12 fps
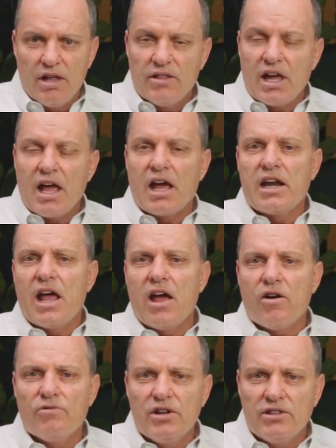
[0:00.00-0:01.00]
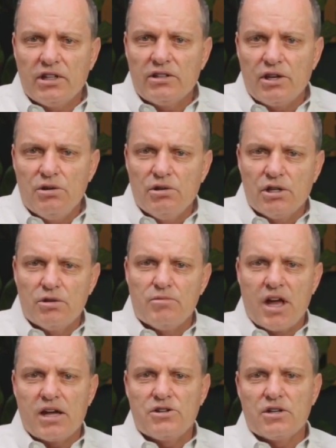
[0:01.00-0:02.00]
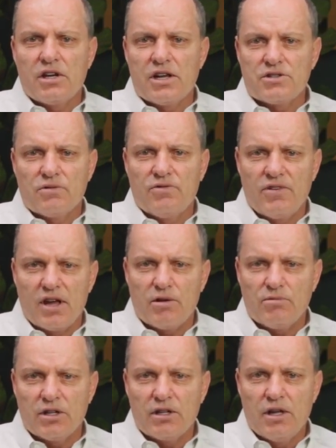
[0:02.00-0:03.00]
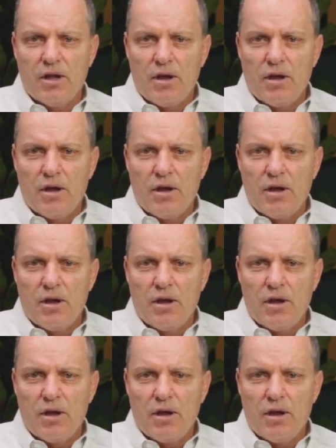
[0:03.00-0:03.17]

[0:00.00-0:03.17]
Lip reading: They had everything that you could imagine as a family.